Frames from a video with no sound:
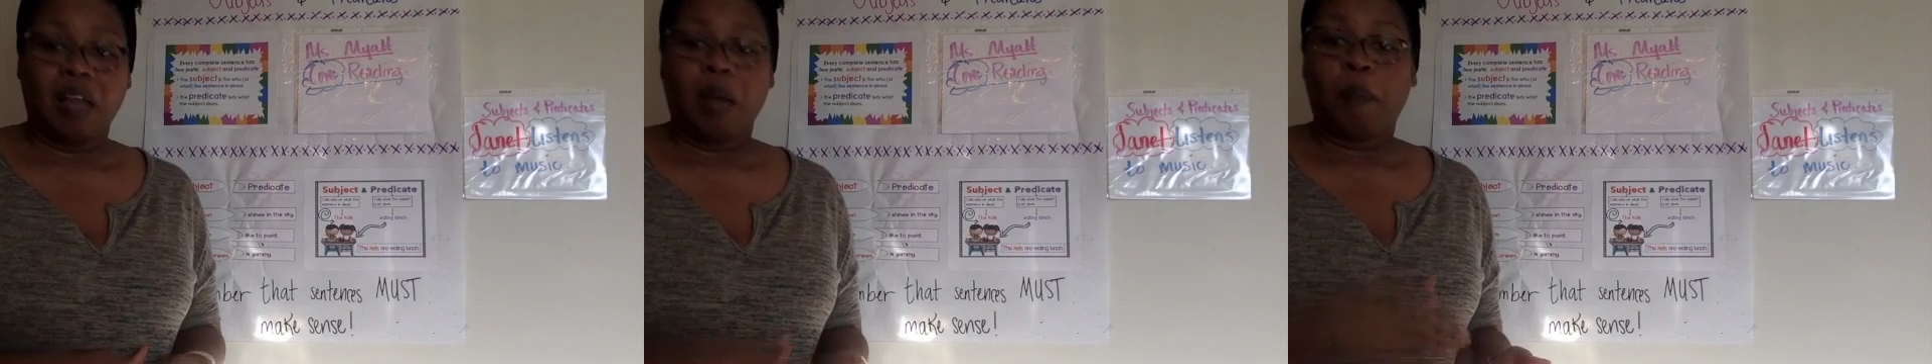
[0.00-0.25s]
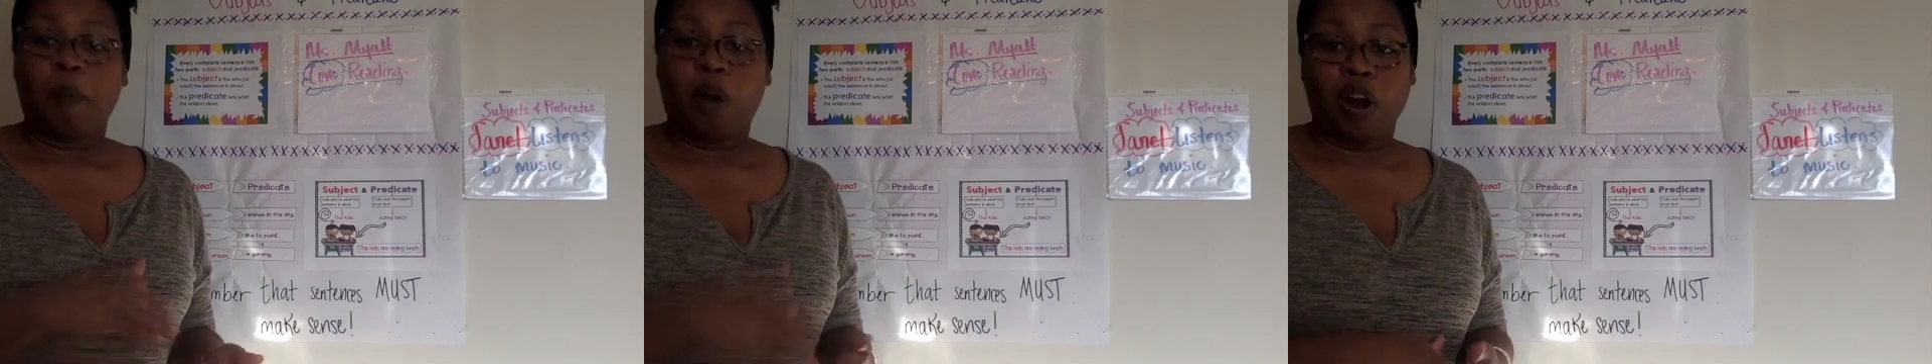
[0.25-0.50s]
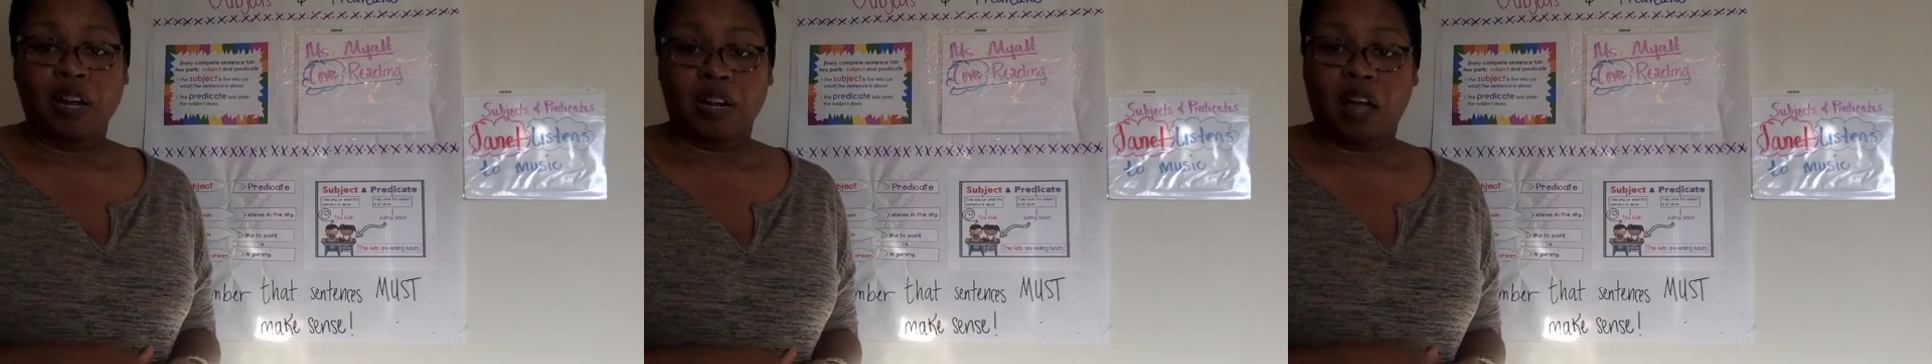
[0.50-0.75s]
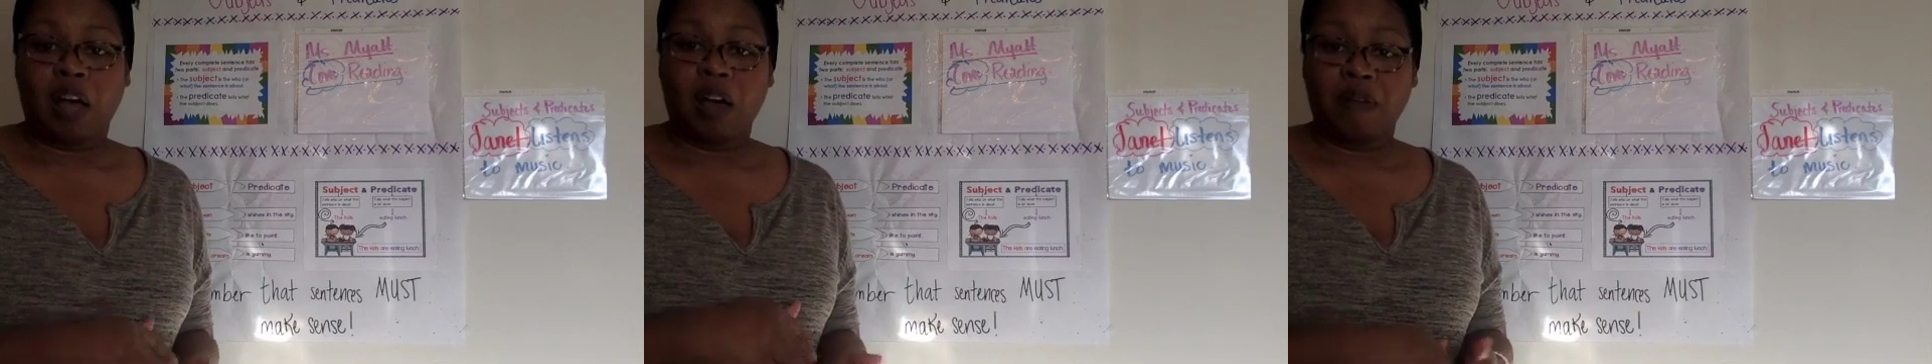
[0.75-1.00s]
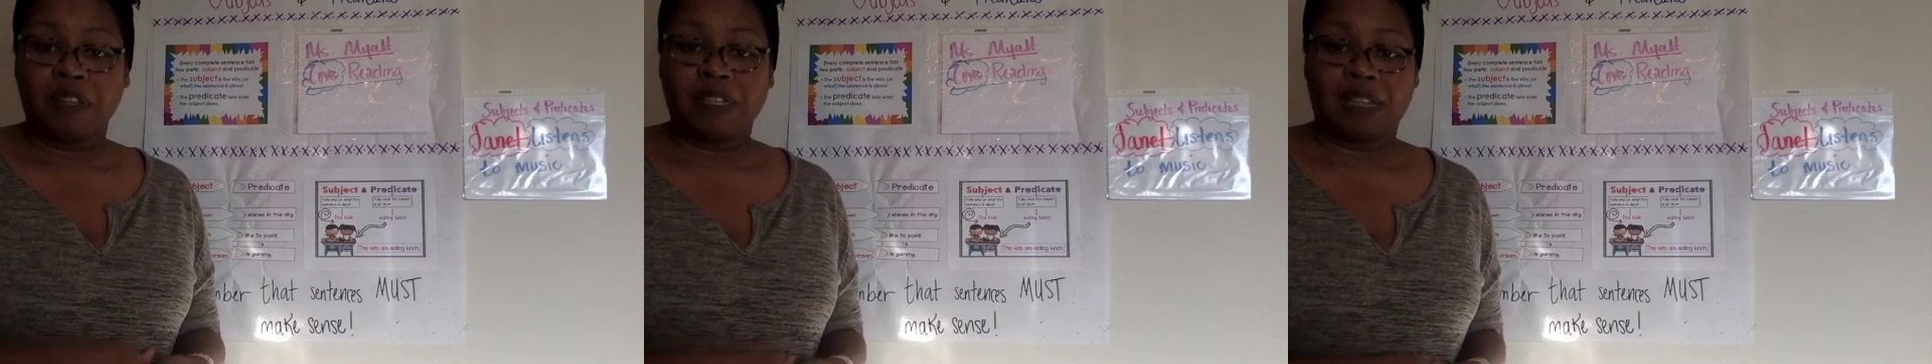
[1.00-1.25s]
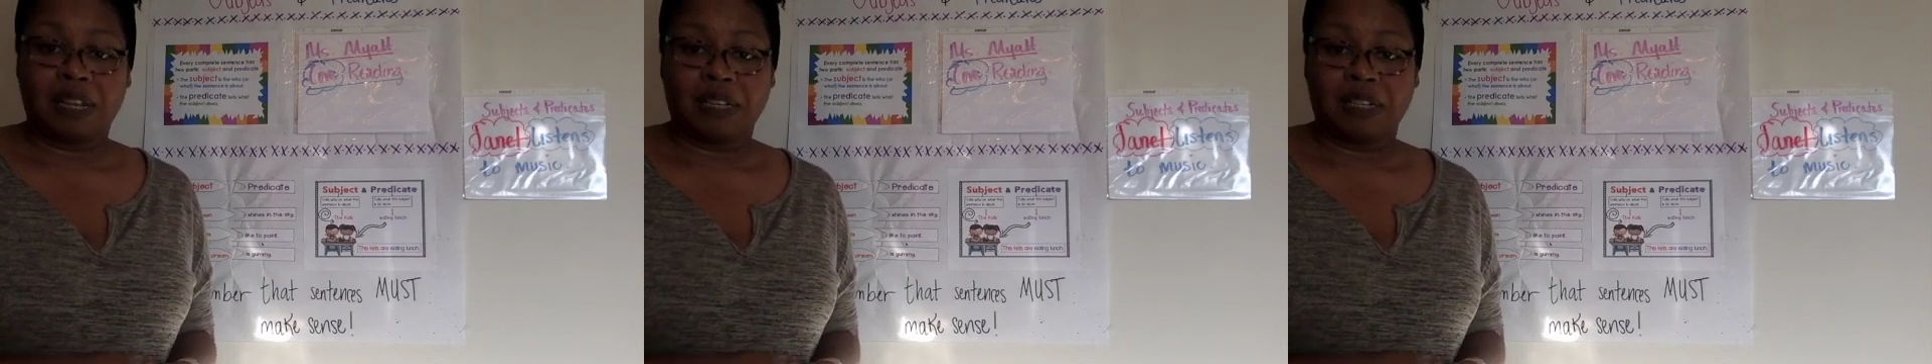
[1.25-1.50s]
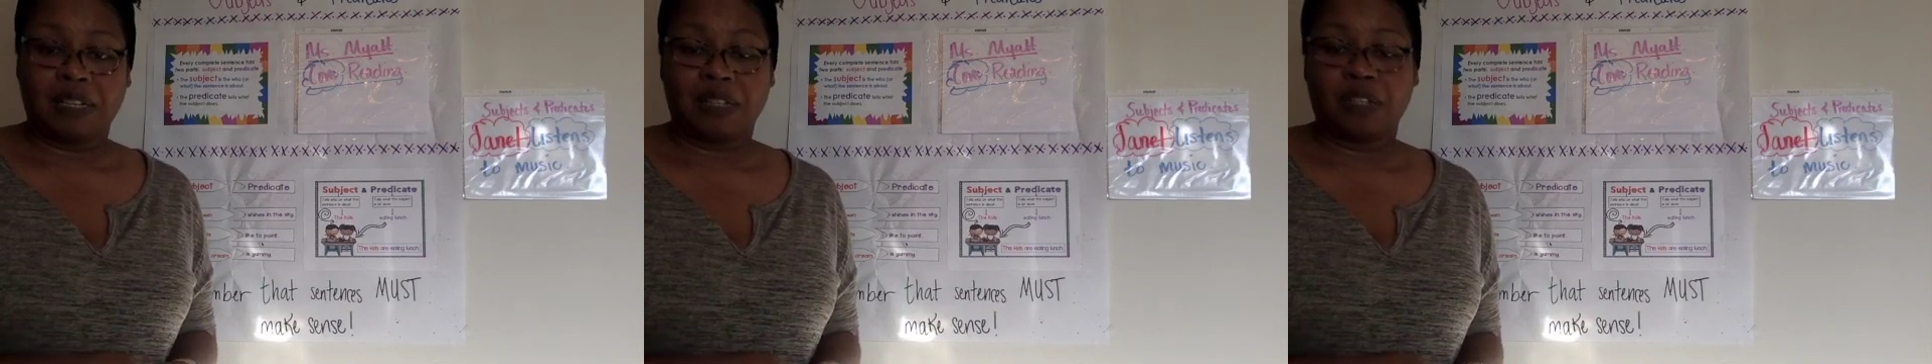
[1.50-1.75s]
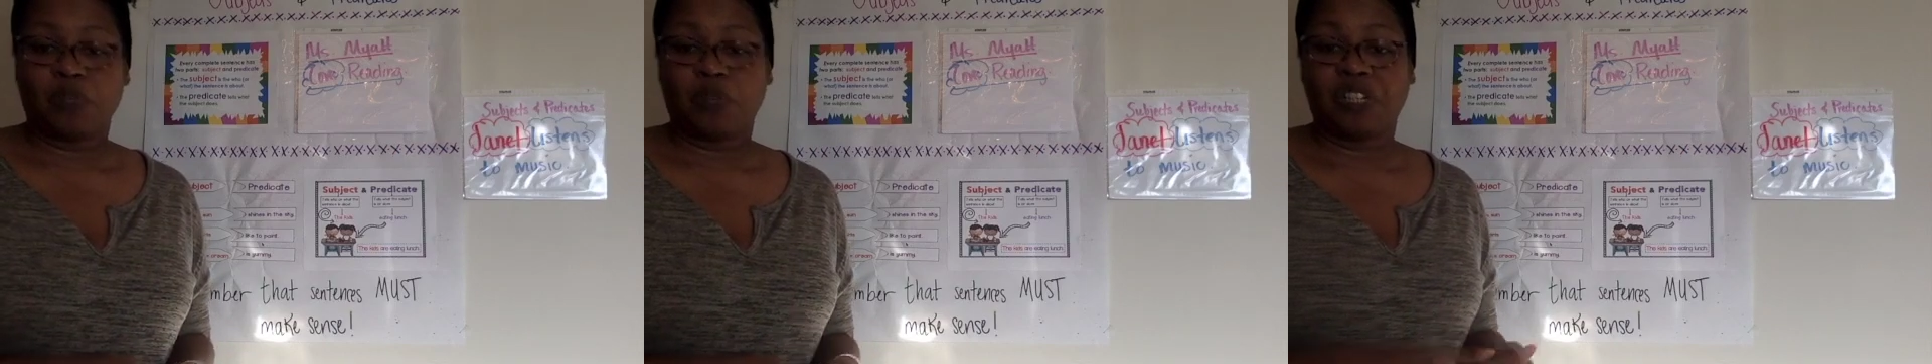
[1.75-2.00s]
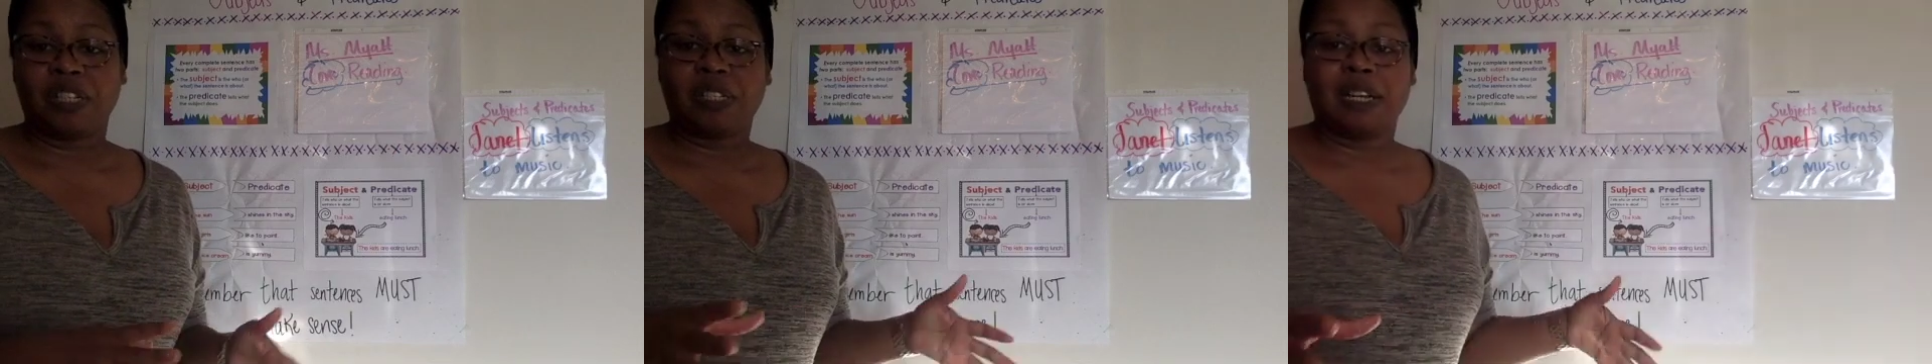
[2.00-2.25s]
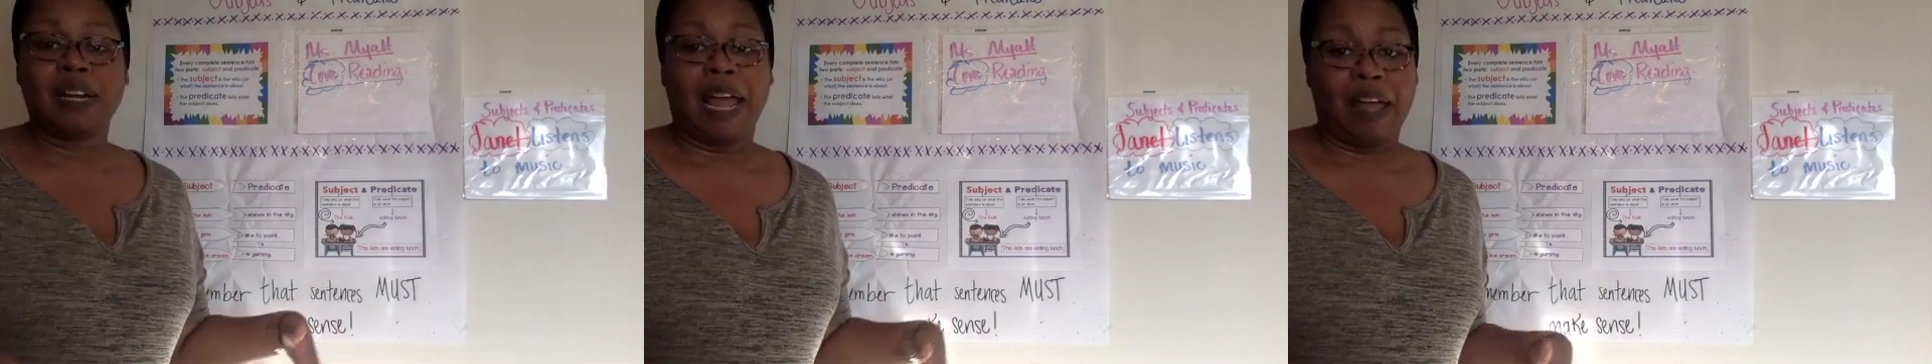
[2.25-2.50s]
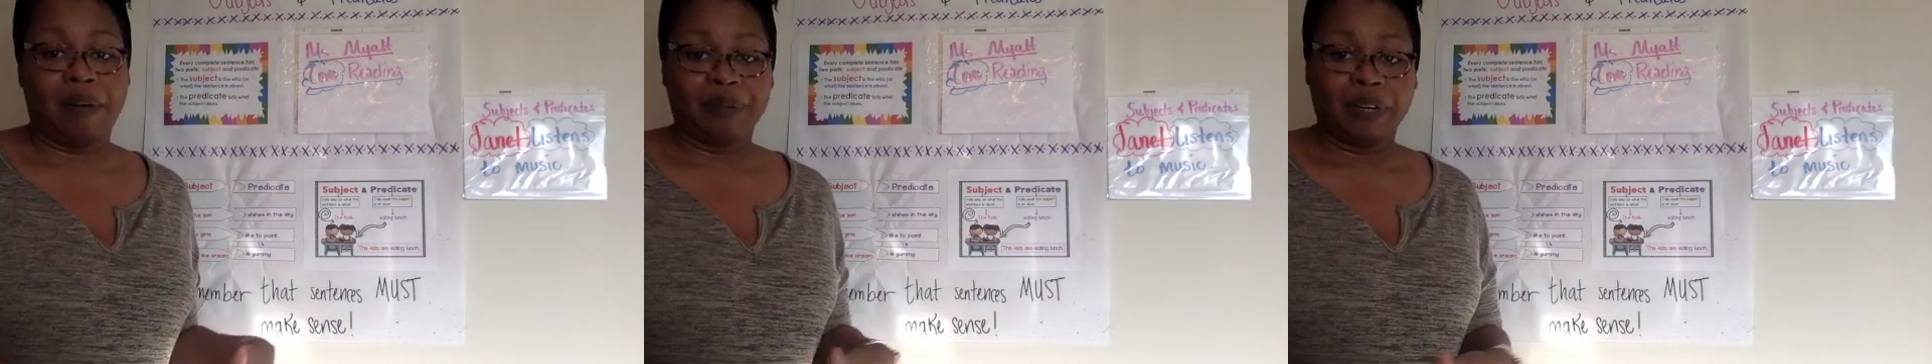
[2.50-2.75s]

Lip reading: part of the sentence, which is the noun,